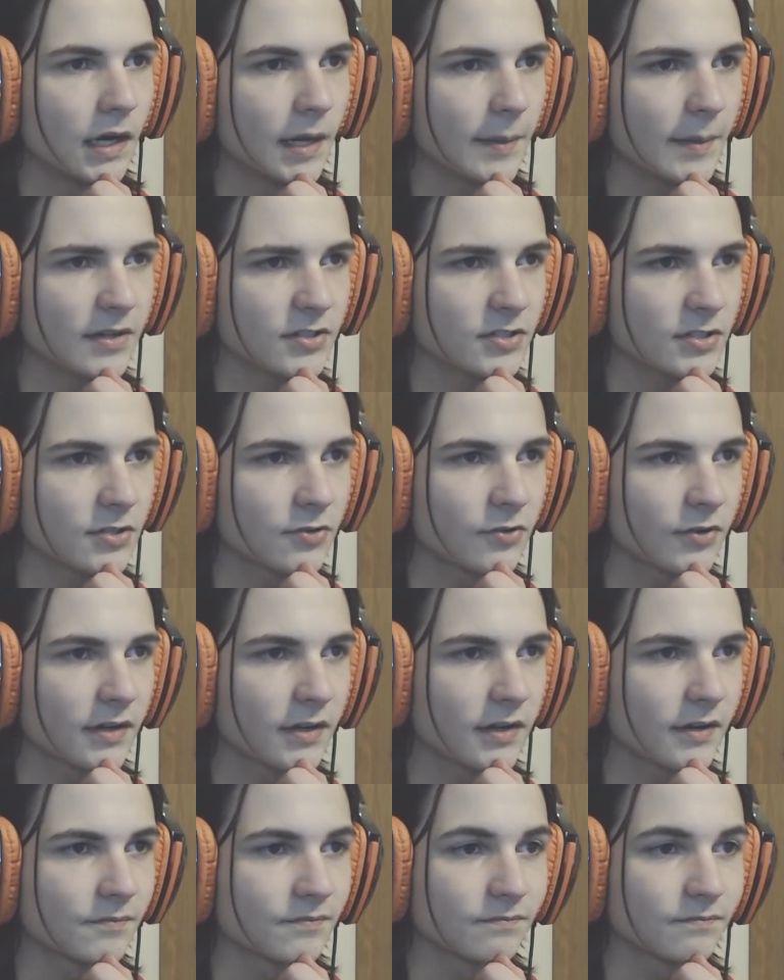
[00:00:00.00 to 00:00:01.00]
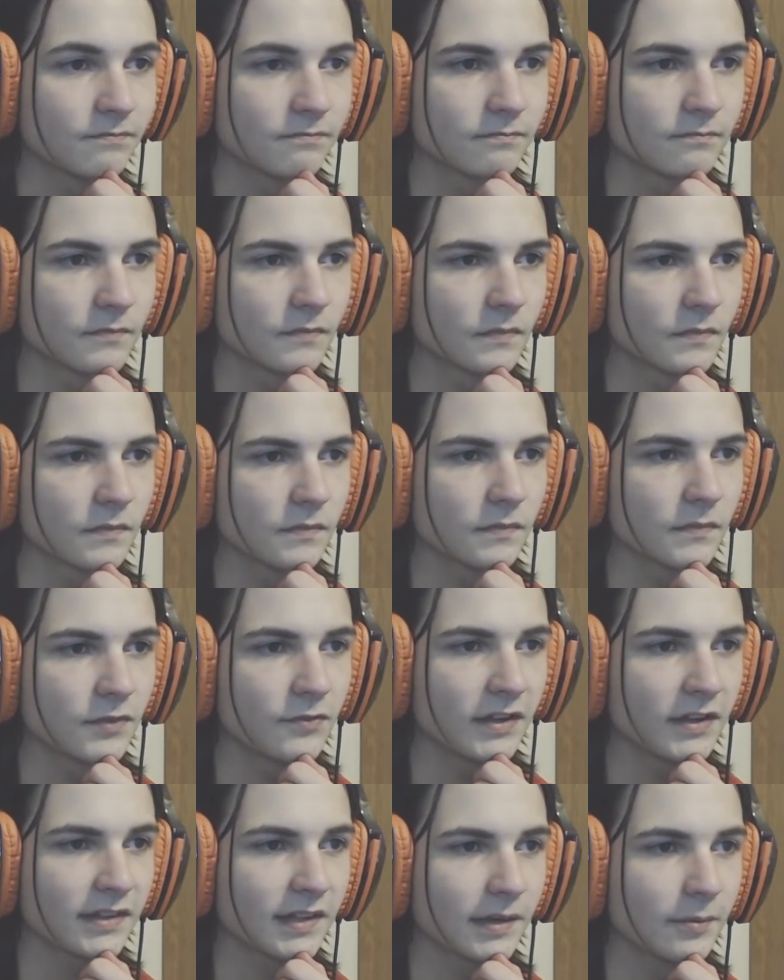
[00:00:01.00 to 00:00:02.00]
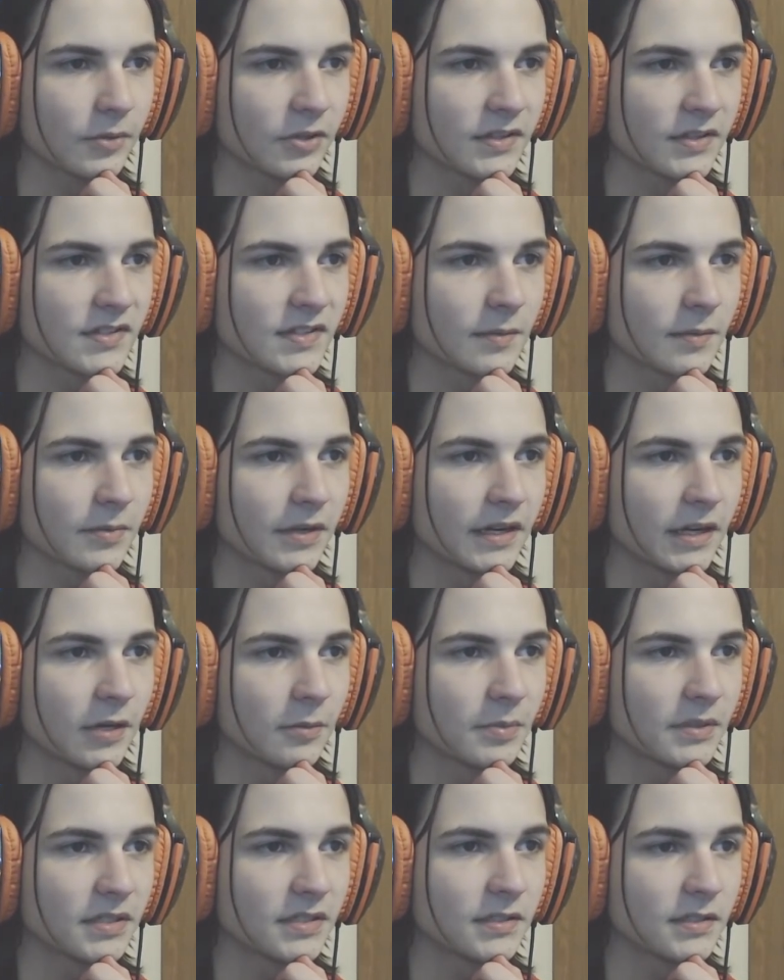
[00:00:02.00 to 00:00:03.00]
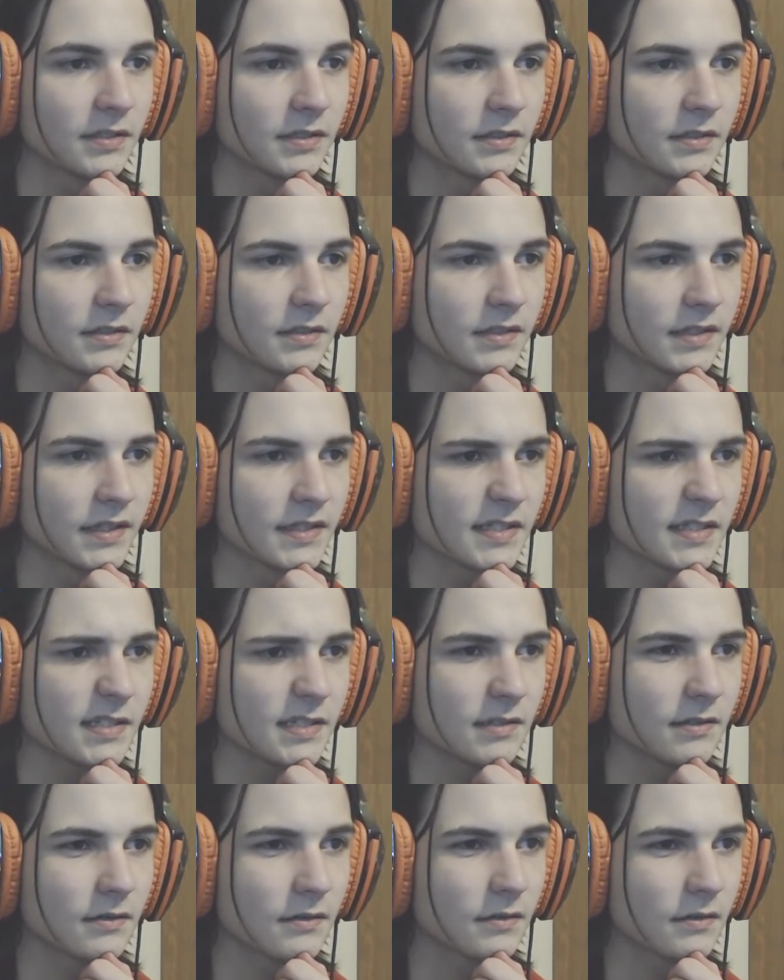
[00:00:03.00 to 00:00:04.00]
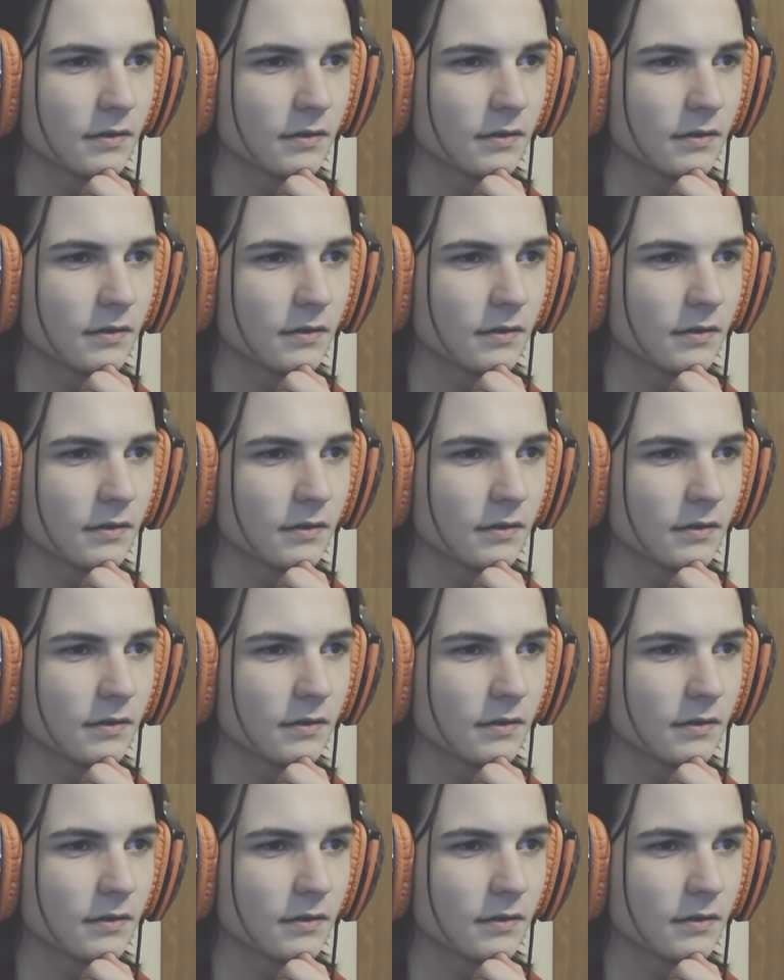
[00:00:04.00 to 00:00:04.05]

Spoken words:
I'm actually... the fact that I'm looking this up right now, but... Does it?